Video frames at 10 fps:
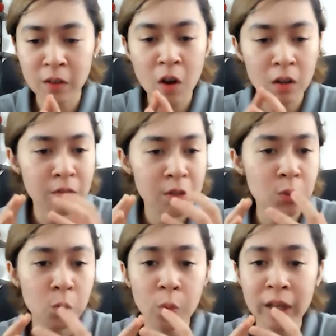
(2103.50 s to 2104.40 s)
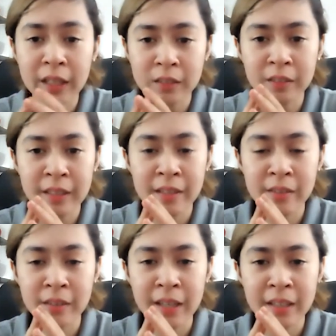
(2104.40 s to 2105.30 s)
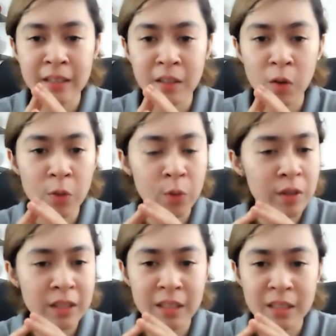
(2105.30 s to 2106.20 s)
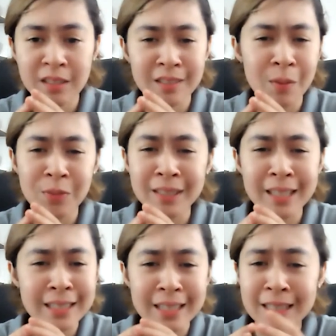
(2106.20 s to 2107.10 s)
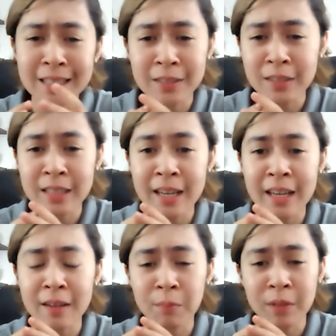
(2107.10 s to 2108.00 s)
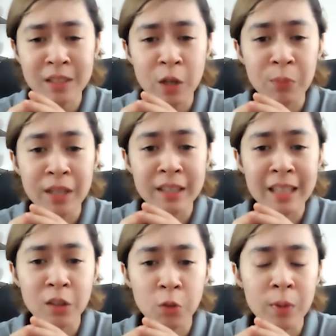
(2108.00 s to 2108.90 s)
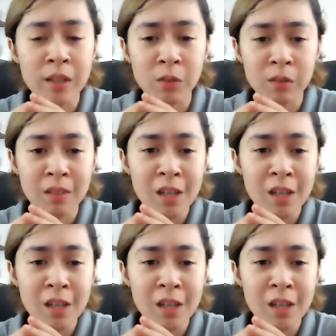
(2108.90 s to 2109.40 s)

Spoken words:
all of us working together, and although it's something that's easy to say, but something that we